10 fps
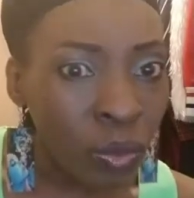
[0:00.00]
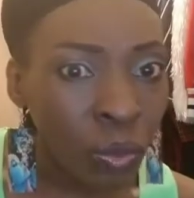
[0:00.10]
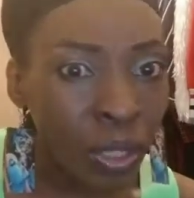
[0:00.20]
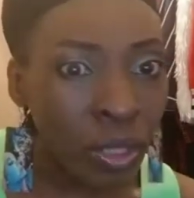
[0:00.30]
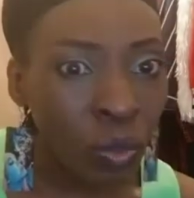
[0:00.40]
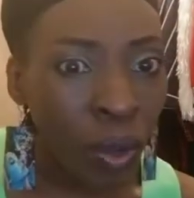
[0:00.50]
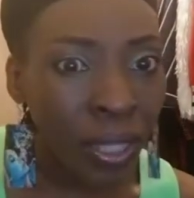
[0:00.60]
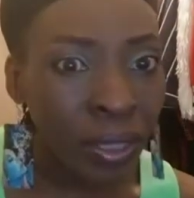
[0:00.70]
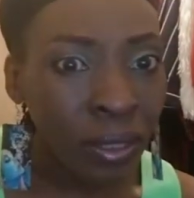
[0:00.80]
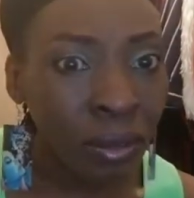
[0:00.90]
of what the
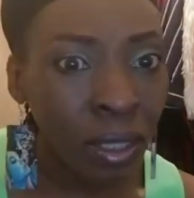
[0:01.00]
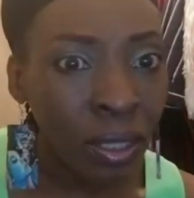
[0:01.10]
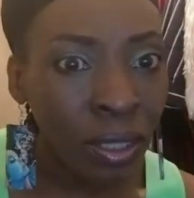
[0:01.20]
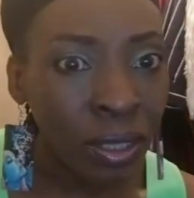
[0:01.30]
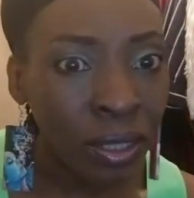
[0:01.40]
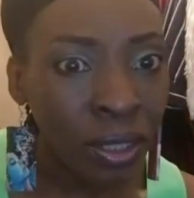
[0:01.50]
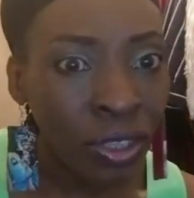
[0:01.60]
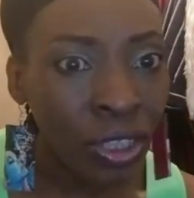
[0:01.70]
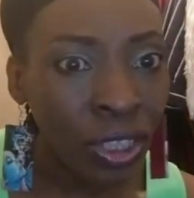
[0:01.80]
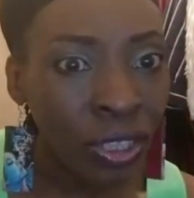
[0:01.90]
white does,
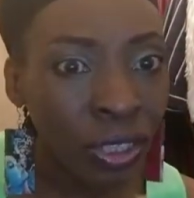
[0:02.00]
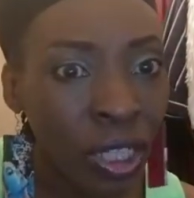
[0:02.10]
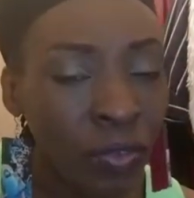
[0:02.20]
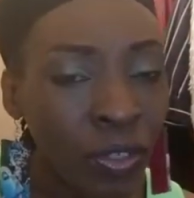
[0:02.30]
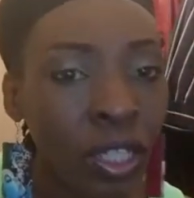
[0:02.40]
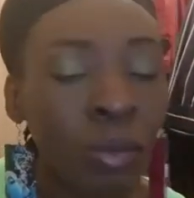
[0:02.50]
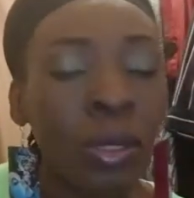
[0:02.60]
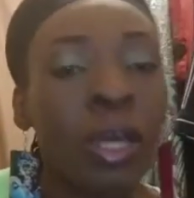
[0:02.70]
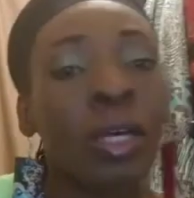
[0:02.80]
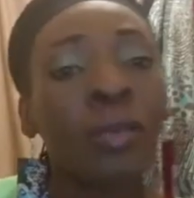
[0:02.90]
she is there for him.
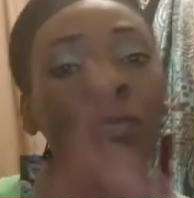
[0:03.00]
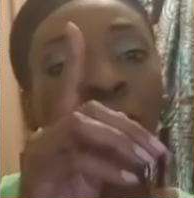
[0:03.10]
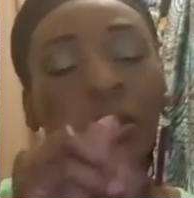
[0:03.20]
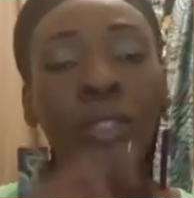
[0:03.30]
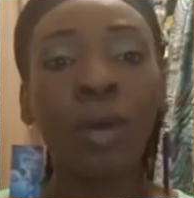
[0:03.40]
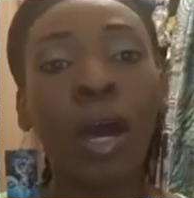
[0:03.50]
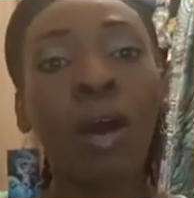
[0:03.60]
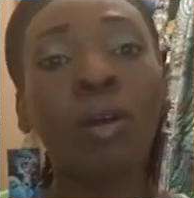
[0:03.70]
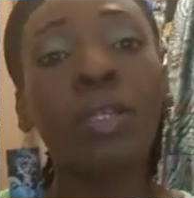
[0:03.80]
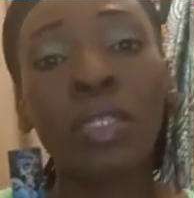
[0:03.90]
First of
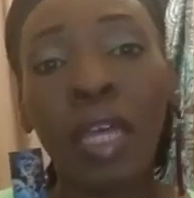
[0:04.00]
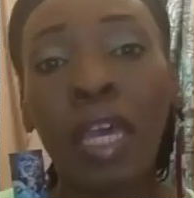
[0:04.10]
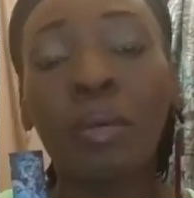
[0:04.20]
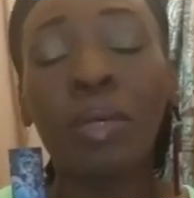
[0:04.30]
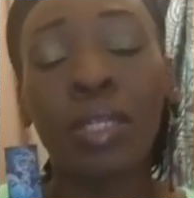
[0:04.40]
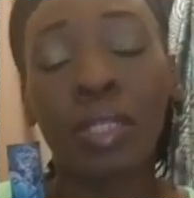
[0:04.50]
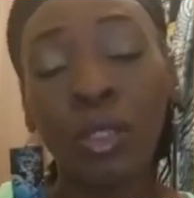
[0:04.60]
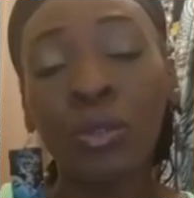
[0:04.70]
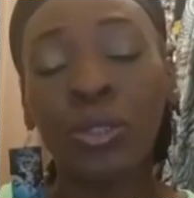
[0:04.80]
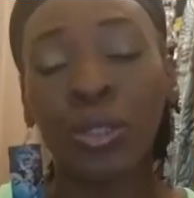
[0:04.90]
all, his name is
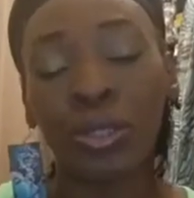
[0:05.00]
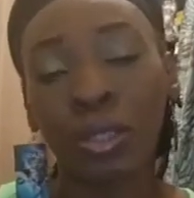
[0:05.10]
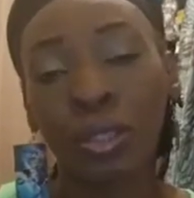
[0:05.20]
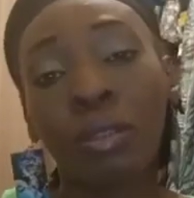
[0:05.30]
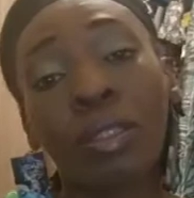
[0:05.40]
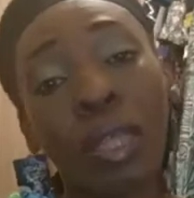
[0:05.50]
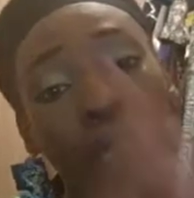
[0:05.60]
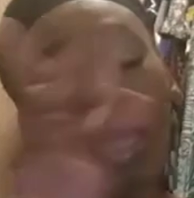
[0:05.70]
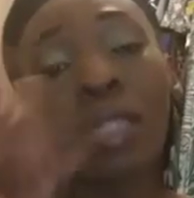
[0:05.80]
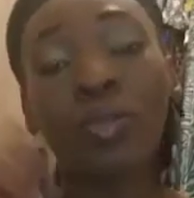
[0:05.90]
Lucius.
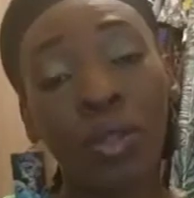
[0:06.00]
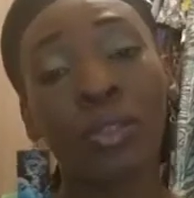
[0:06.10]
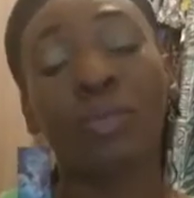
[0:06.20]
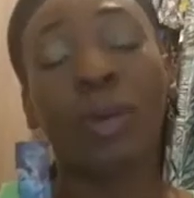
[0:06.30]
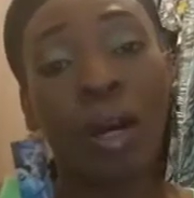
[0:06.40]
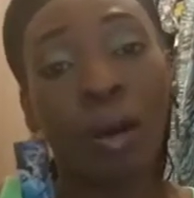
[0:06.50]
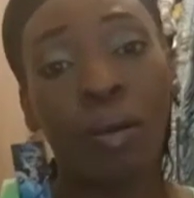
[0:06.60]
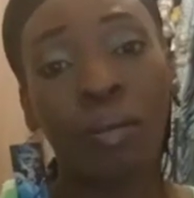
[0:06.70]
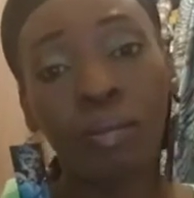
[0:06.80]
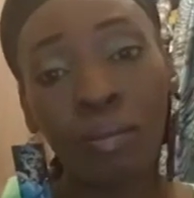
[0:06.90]
That's first of
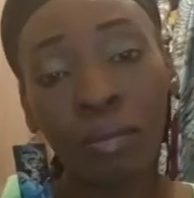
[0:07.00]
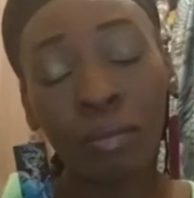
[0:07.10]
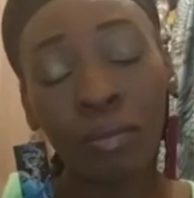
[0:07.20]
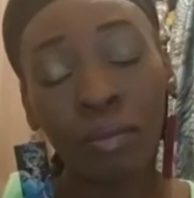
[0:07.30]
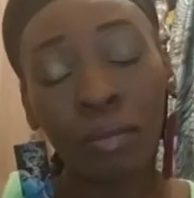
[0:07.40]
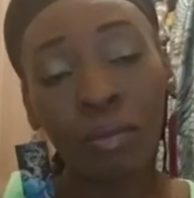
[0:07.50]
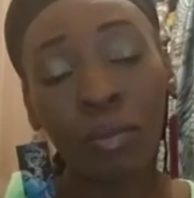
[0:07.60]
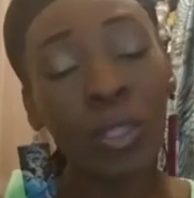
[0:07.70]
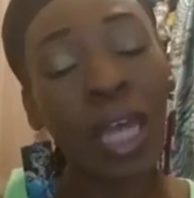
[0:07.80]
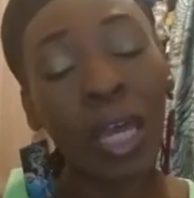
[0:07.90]
all.
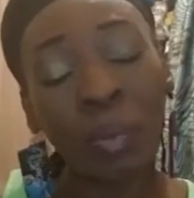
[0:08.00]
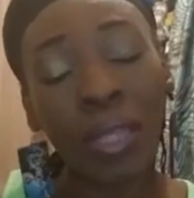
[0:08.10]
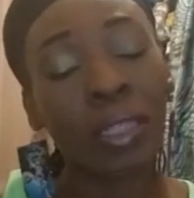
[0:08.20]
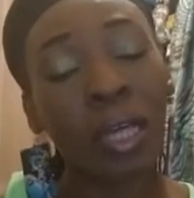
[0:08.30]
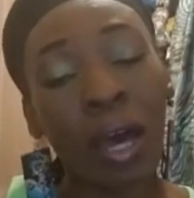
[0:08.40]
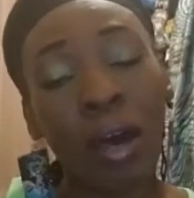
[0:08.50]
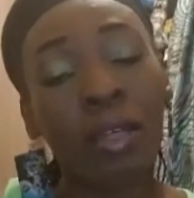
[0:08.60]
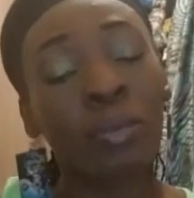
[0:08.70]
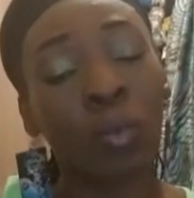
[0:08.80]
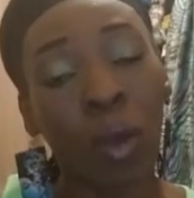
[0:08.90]
We not about to call
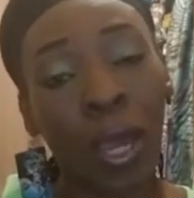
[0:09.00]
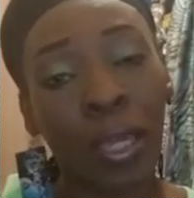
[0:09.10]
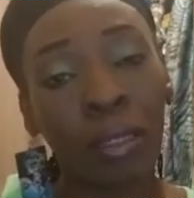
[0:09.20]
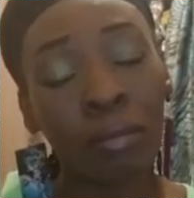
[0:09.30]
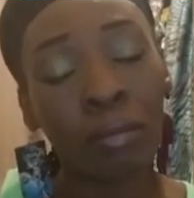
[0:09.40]
him the white.